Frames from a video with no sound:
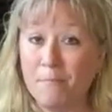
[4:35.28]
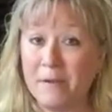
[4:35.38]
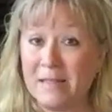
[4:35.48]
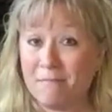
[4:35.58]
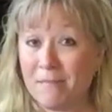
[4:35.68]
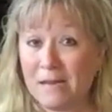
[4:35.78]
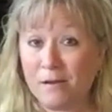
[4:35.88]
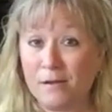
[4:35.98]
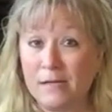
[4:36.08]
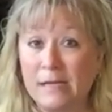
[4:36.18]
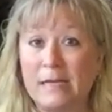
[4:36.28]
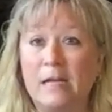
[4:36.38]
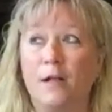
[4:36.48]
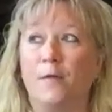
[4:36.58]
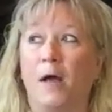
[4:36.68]
But in the middle,
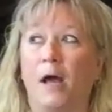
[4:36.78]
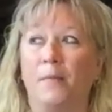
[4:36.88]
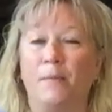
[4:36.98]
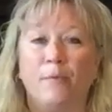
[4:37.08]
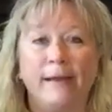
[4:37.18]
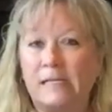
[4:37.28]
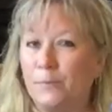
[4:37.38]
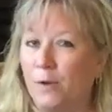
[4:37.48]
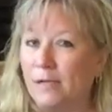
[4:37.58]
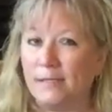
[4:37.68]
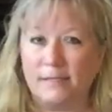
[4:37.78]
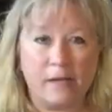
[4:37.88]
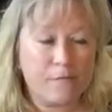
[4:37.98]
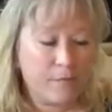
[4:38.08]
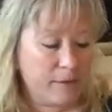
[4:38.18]
um, the brain is
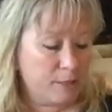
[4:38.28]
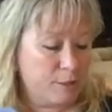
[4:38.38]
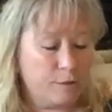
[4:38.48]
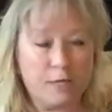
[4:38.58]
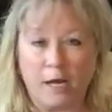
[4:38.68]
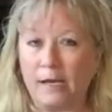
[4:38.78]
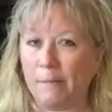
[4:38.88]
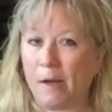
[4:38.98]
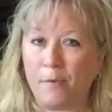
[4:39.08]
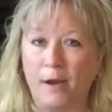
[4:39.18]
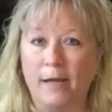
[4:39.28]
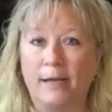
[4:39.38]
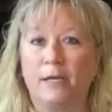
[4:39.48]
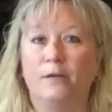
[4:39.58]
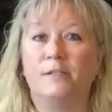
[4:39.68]
processing information, you're talking about
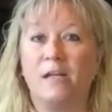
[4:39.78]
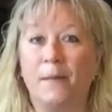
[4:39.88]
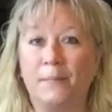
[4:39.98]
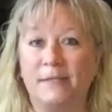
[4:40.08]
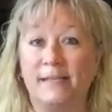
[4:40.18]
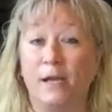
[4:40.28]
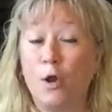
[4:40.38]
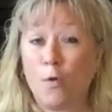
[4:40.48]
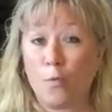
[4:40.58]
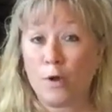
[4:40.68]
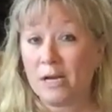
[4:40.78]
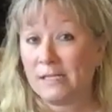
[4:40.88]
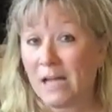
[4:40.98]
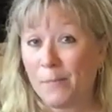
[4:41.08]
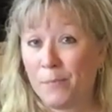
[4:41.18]
product, and you can stop and say, we're gonna
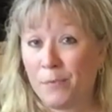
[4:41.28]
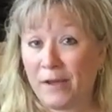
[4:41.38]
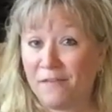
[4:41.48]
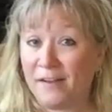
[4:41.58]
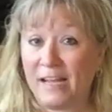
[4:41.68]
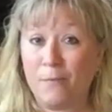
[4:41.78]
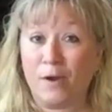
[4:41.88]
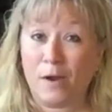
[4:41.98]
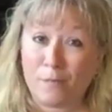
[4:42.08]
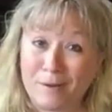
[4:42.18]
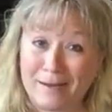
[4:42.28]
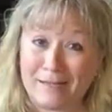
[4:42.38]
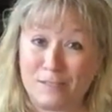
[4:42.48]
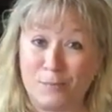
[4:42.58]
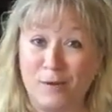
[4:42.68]
stop and play a fun game where everybody
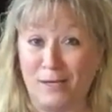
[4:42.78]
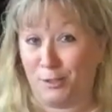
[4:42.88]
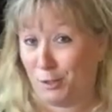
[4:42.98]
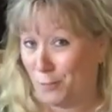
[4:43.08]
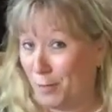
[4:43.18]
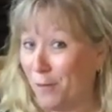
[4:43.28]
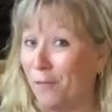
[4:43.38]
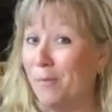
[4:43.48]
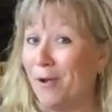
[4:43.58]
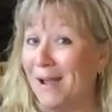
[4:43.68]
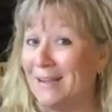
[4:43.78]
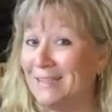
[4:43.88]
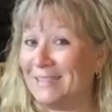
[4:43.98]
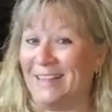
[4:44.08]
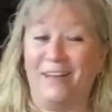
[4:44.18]
gets a prize. Do you want a free
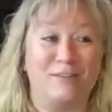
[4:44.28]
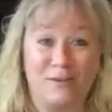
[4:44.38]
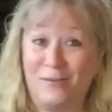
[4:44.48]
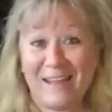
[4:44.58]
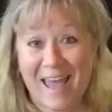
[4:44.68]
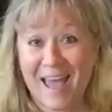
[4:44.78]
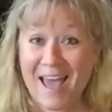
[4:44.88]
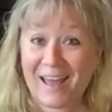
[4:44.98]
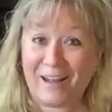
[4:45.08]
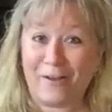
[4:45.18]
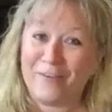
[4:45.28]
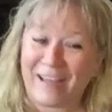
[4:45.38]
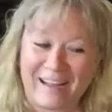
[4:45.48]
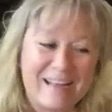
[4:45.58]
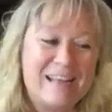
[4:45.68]
prize? And they always go, yeah, and I go,
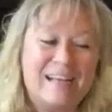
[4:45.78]
okay.